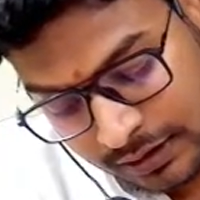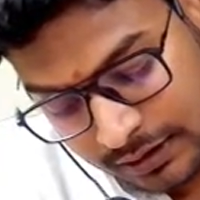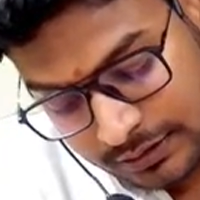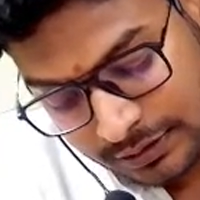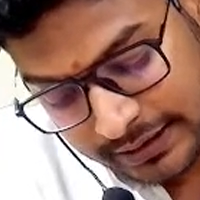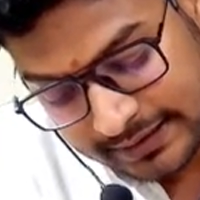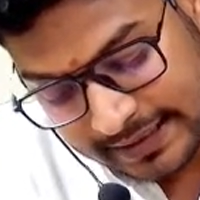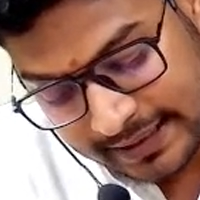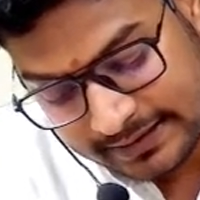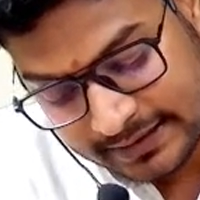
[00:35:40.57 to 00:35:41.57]
So it is
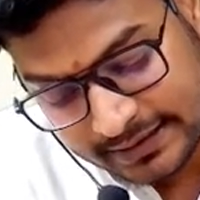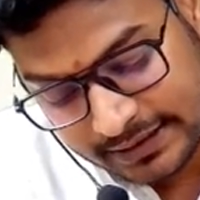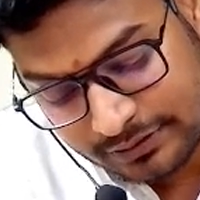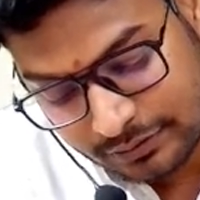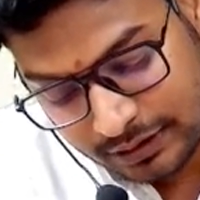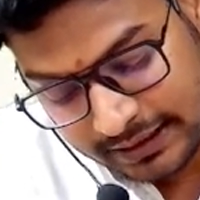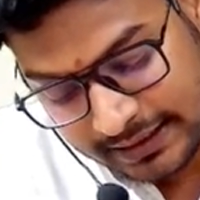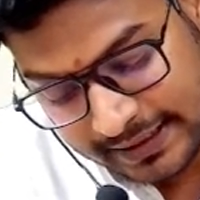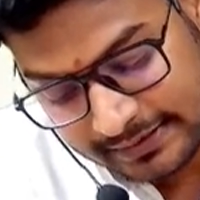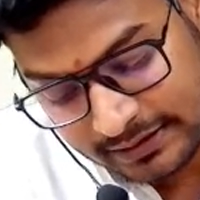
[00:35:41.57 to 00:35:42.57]
existence only in the
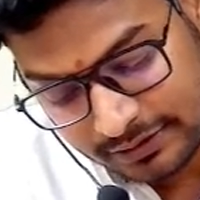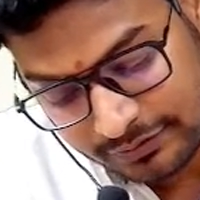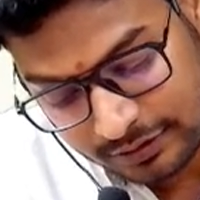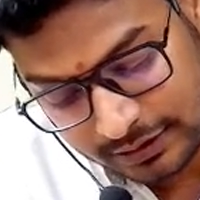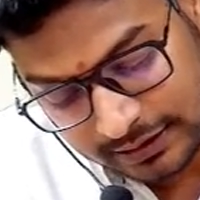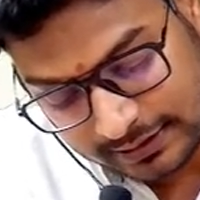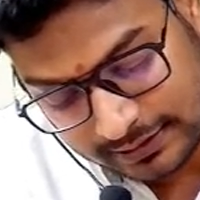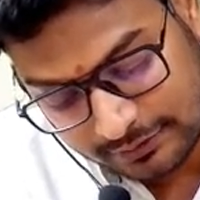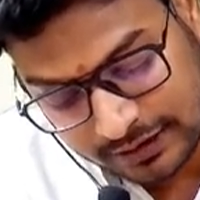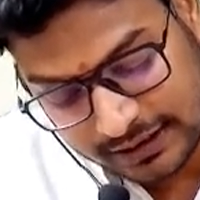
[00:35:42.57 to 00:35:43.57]
eyes of law.
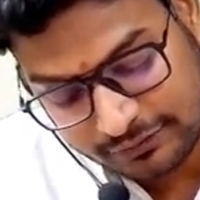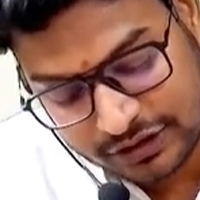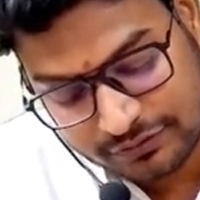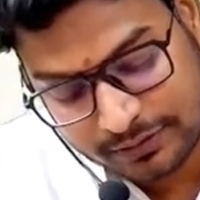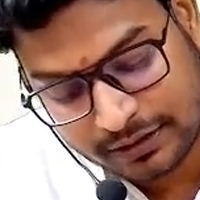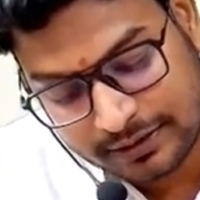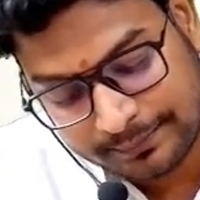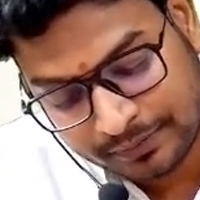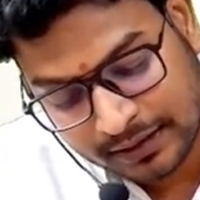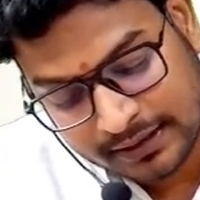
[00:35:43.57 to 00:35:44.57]
What is the first one ma?
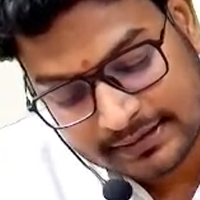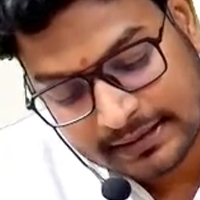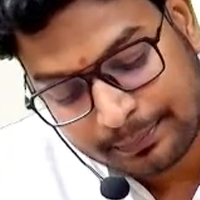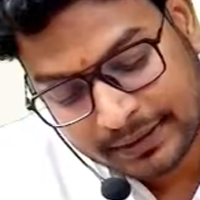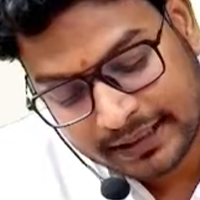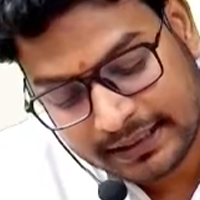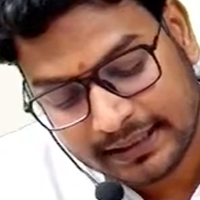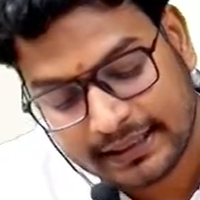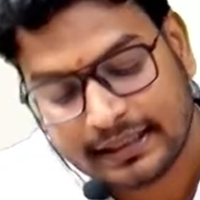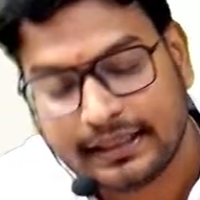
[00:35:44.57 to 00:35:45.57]
Separate
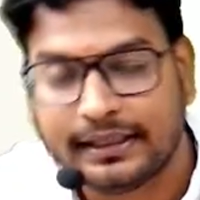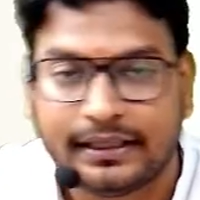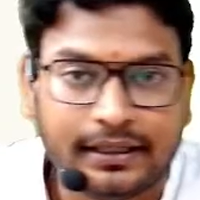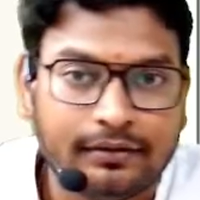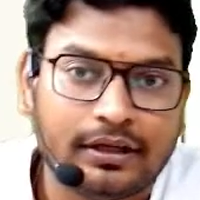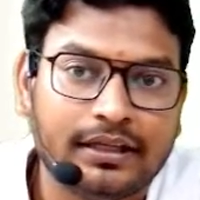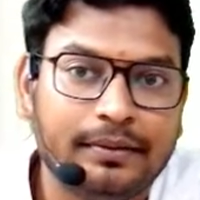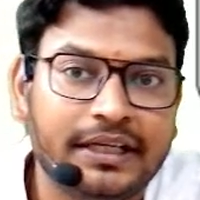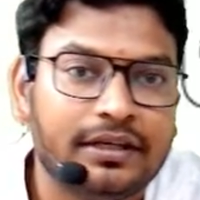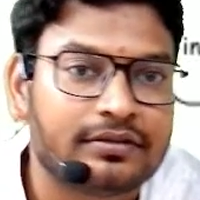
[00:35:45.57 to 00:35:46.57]
legal entity. What is the
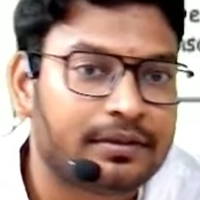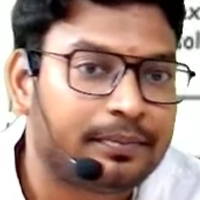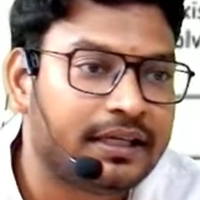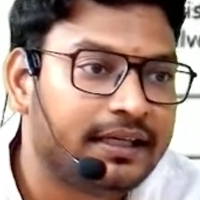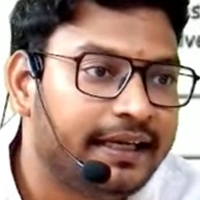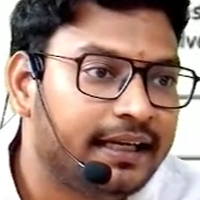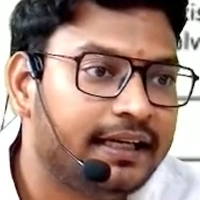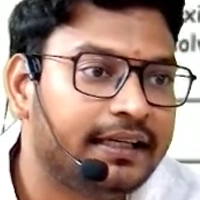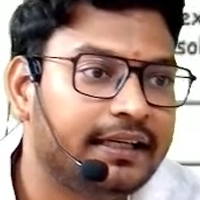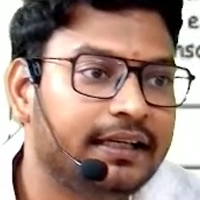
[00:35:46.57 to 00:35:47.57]
meaning of separate legal
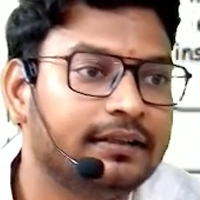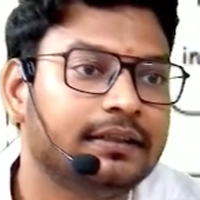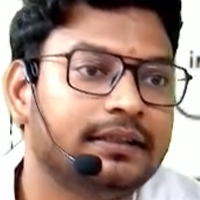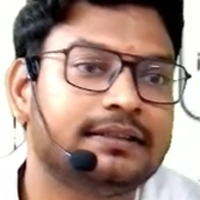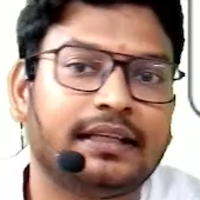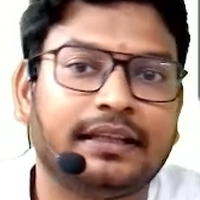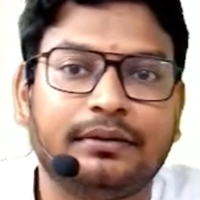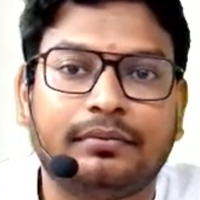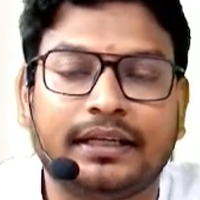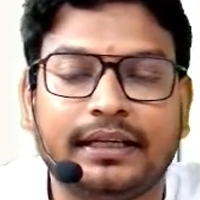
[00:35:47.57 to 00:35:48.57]
entity? Is nothing
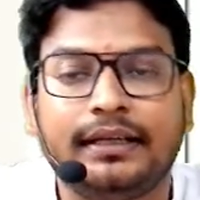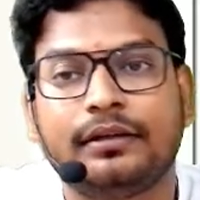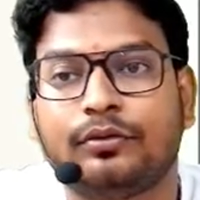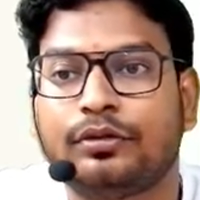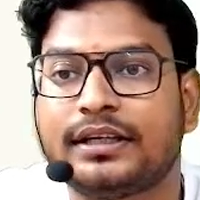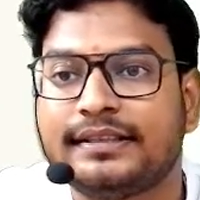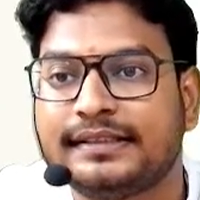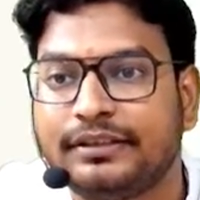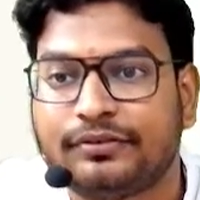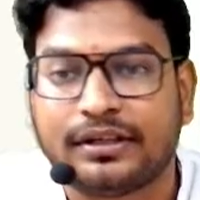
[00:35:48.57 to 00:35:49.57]
but a owner is a
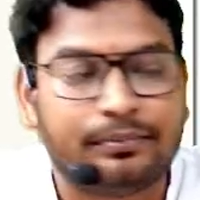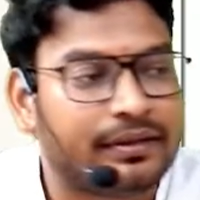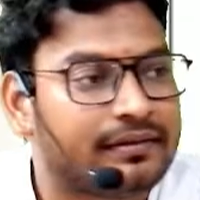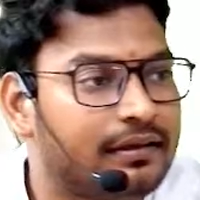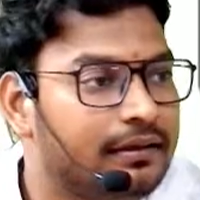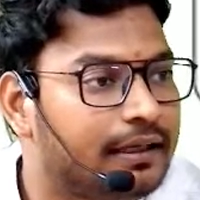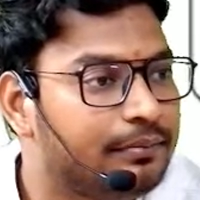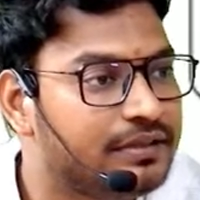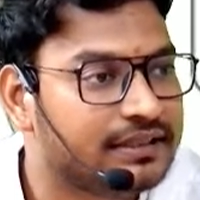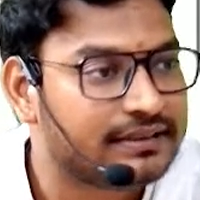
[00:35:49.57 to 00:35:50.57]
different person and
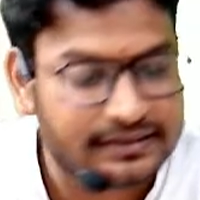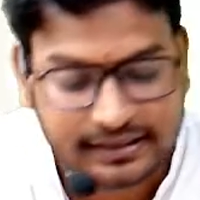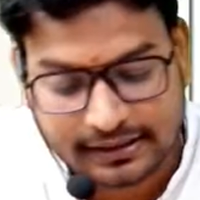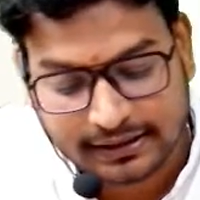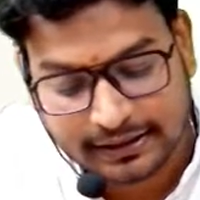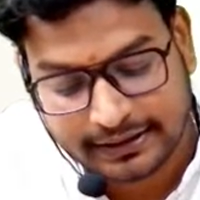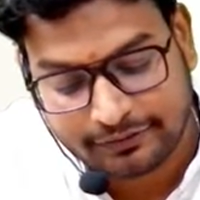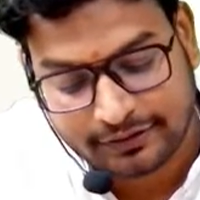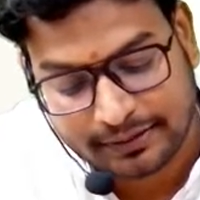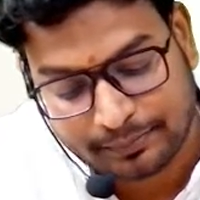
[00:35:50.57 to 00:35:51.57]
business is a
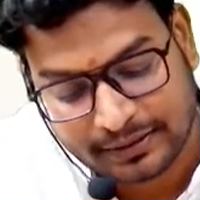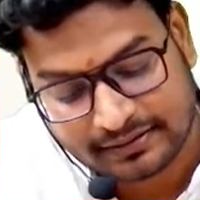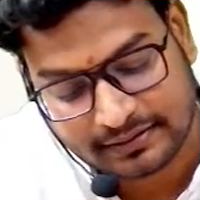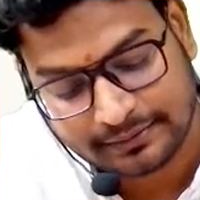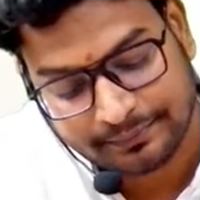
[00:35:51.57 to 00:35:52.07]
different person.